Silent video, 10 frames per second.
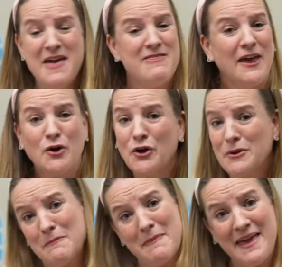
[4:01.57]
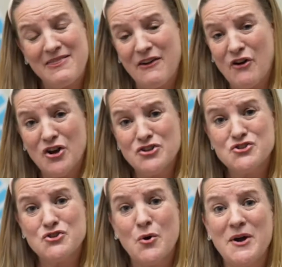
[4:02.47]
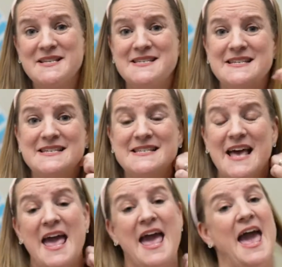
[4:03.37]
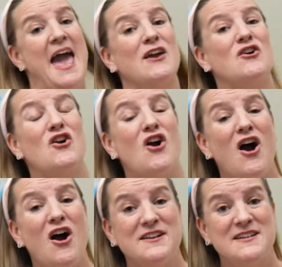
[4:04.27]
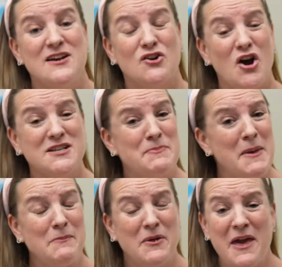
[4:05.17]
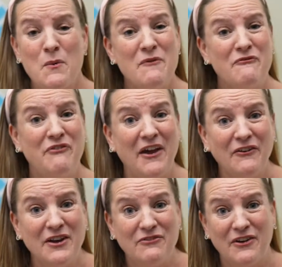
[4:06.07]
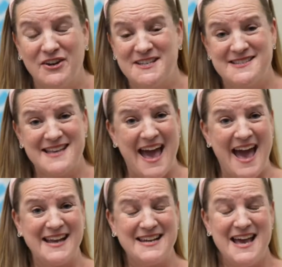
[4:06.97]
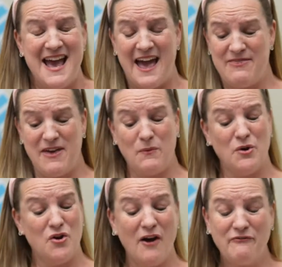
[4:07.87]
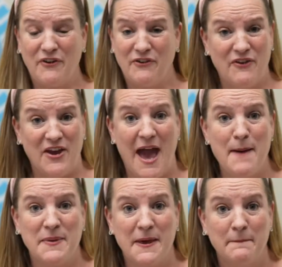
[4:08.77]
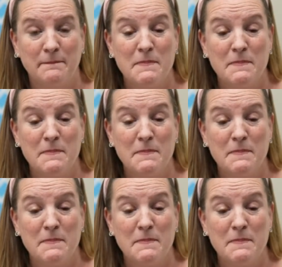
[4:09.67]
They couldn't make their own choices. And God's people, they were very, very sad, and they were not very, very happy.